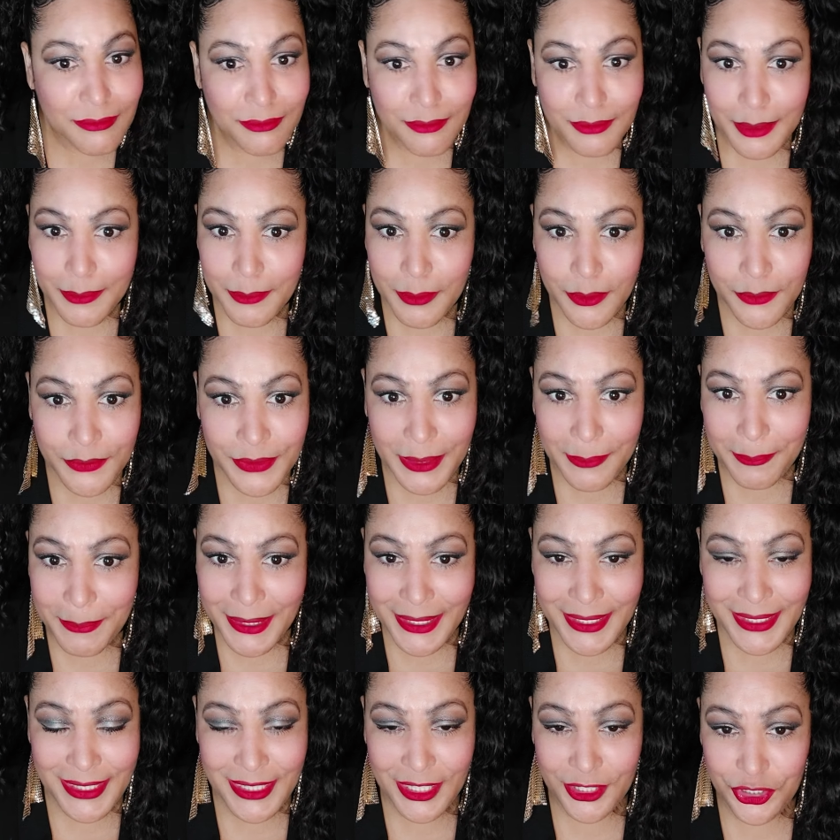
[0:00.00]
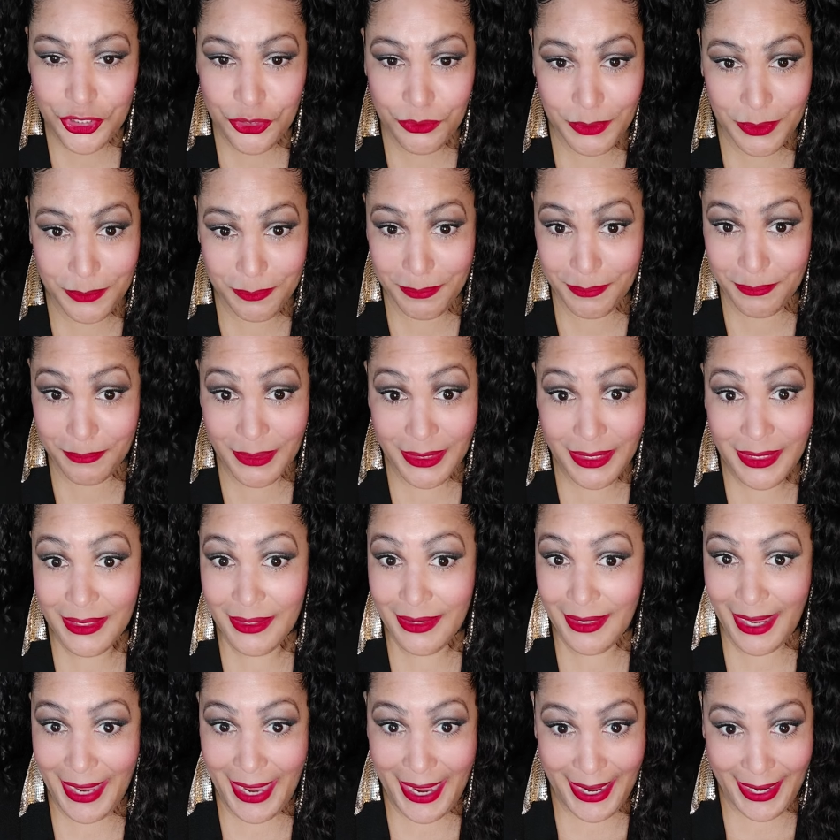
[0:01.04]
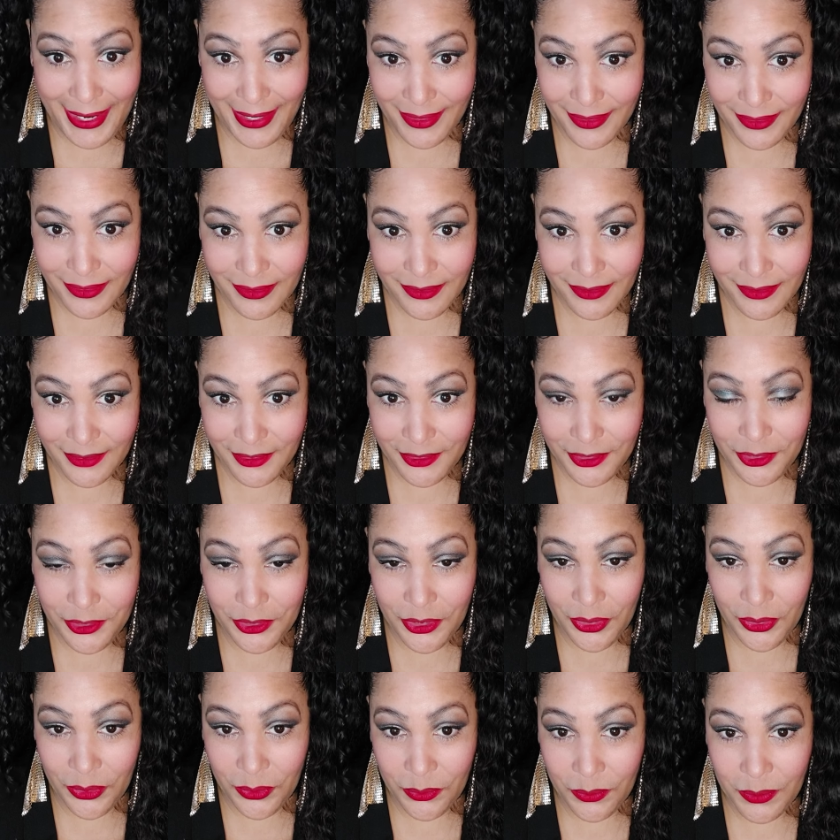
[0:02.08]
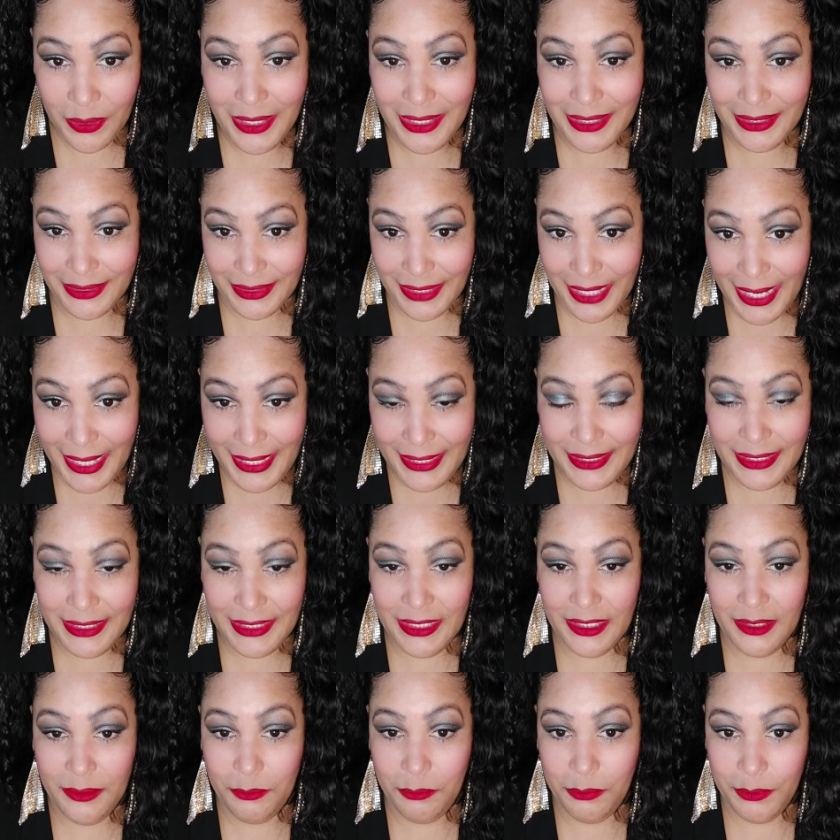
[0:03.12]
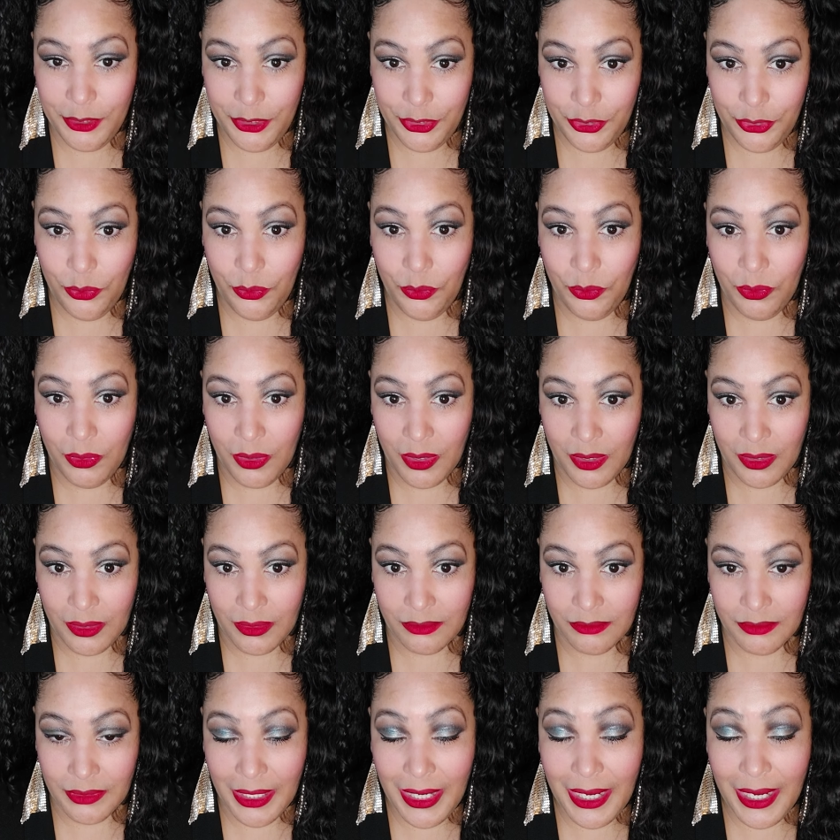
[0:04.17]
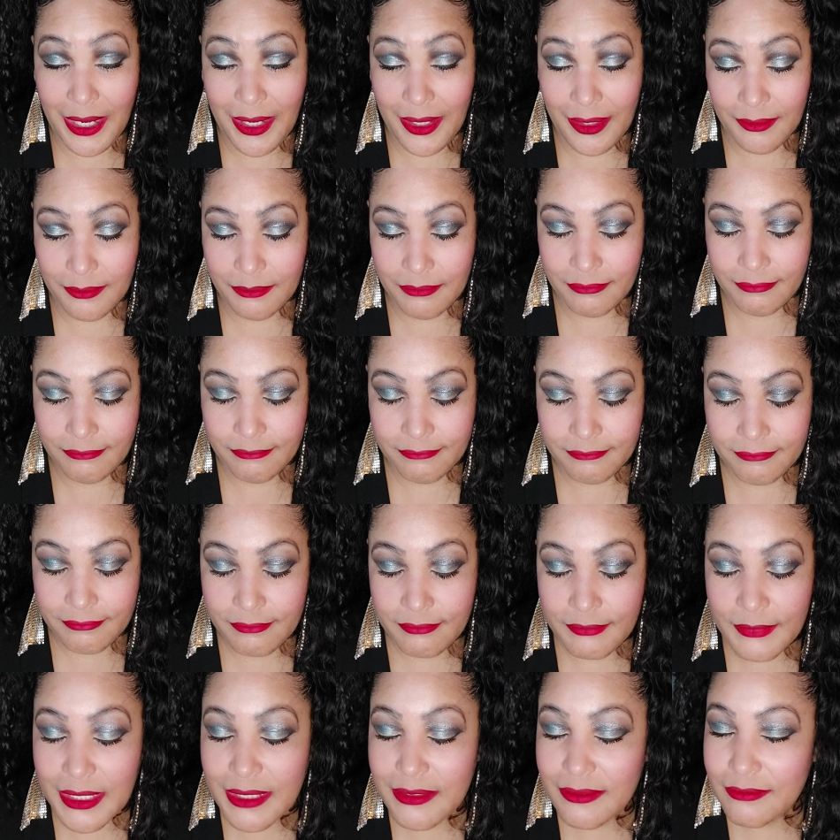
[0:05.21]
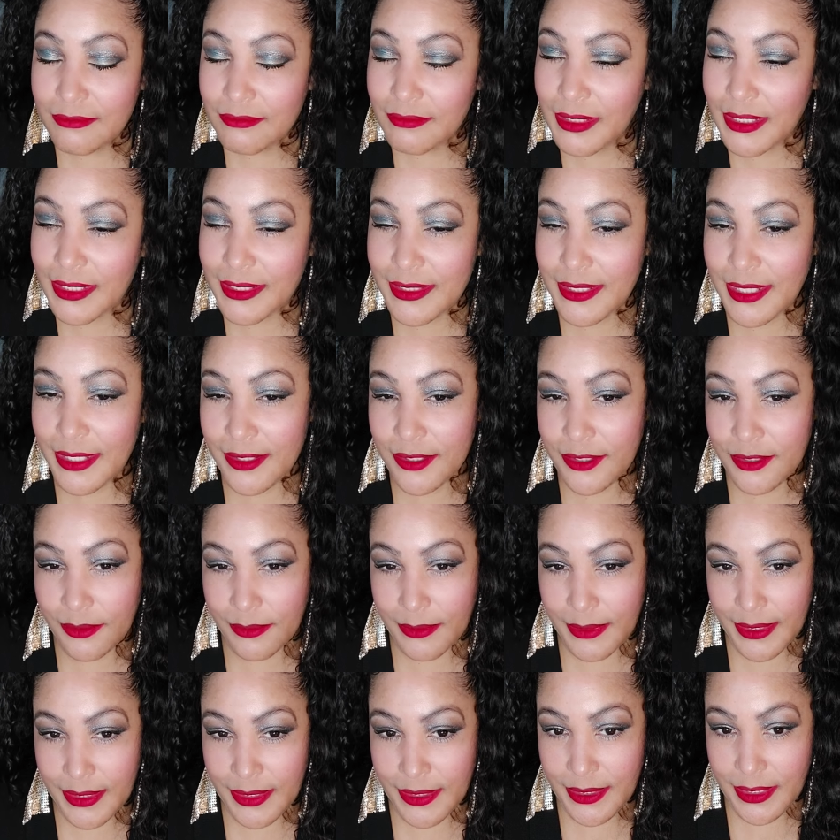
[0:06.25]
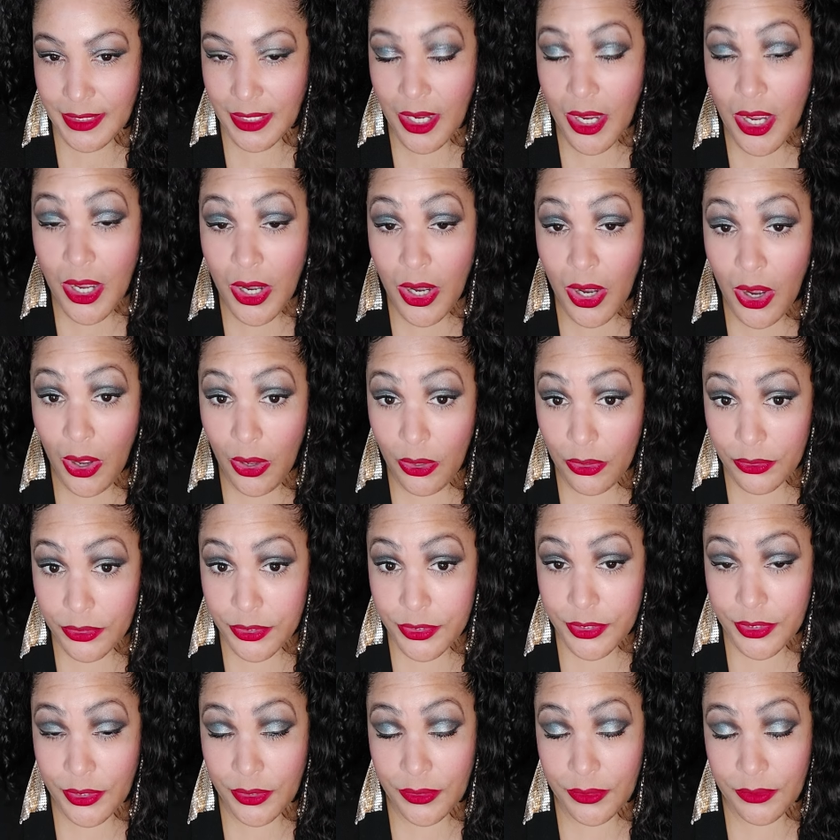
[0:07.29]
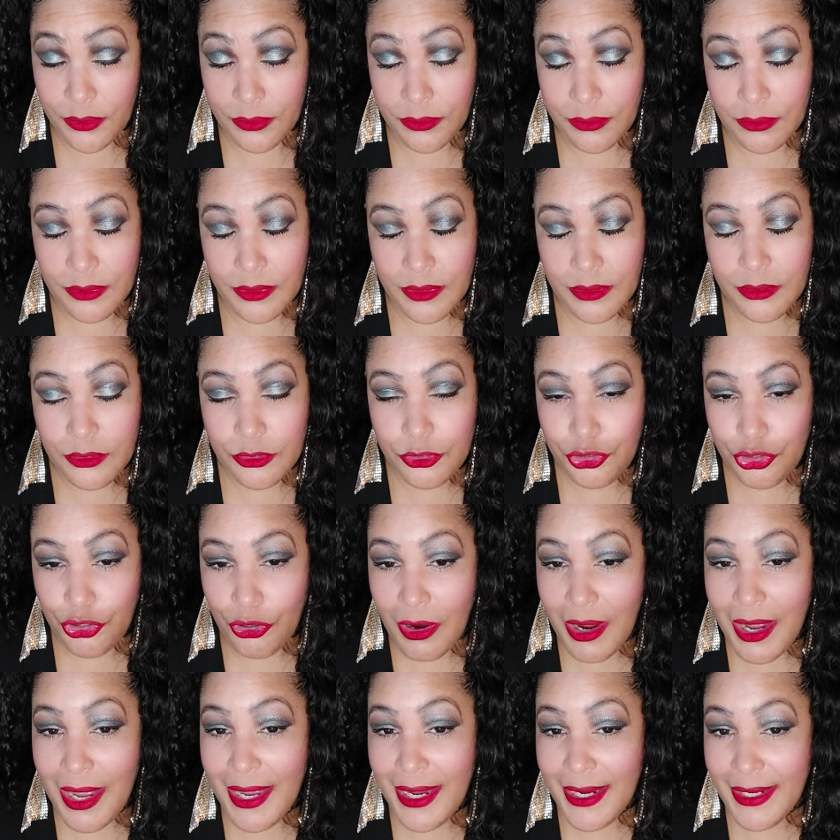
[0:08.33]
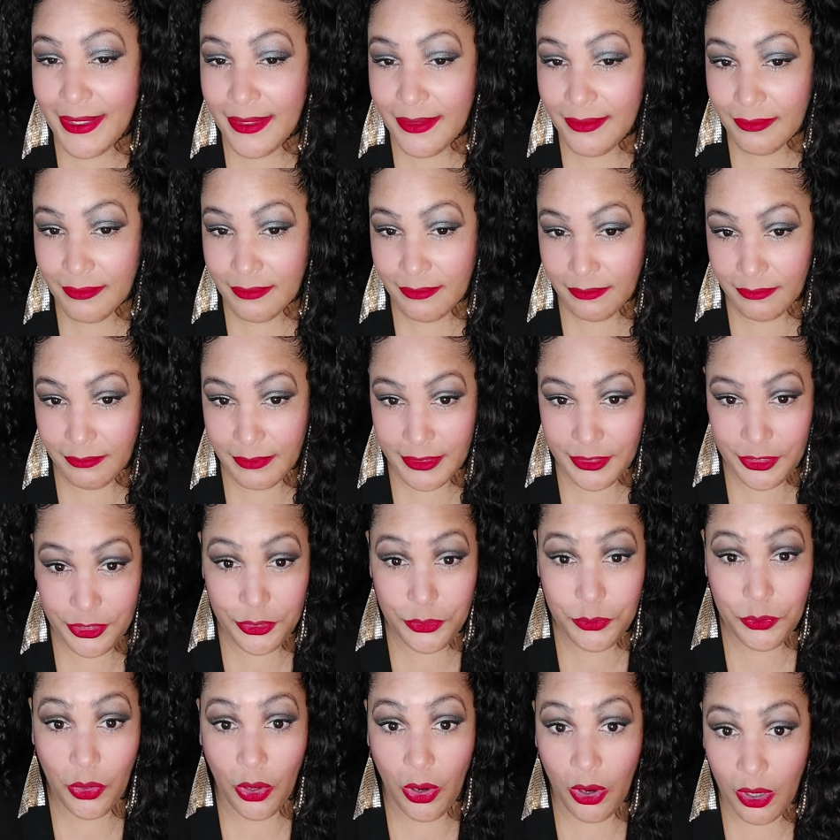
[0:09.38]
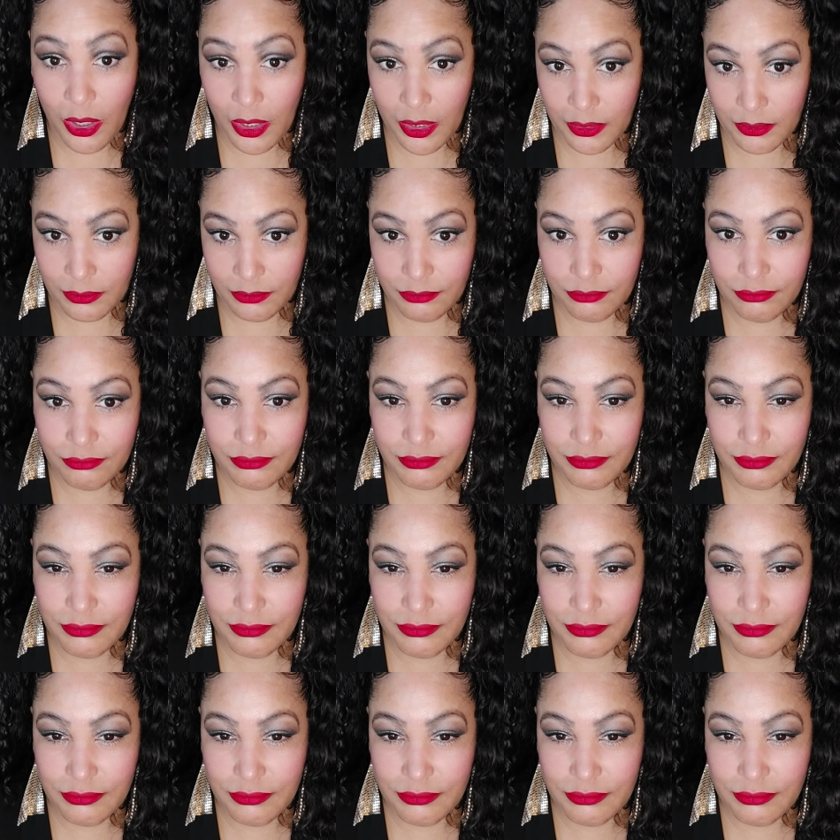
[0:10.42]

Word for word: Remove the piece that you would add, you know, lighten it up with your um, accessories also try when you are